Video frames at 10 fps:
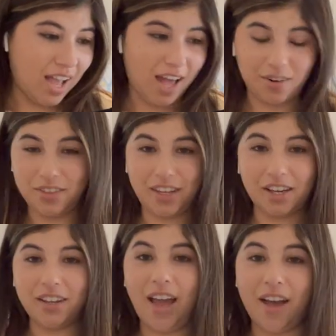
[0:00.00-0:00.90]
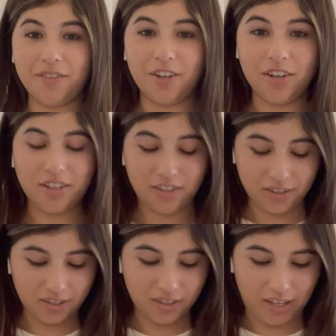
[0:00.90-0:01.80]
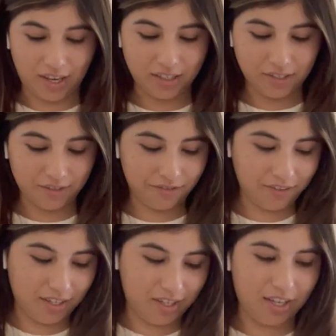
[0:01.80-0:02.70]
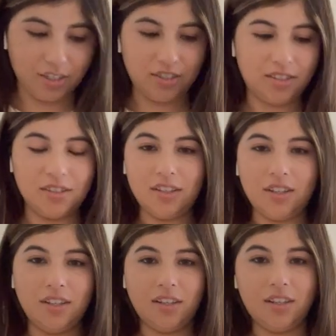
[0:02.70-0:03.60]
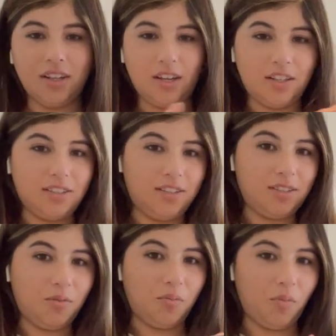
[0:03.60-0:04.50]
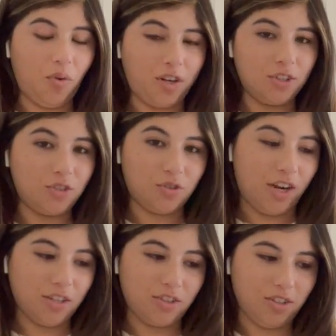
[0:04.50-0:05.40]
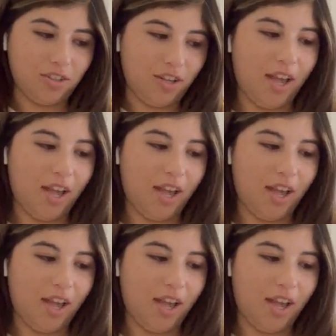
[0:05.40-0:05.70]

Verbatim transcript: I don't think I could ever get it to fit. It just, it doesn't want to stretch.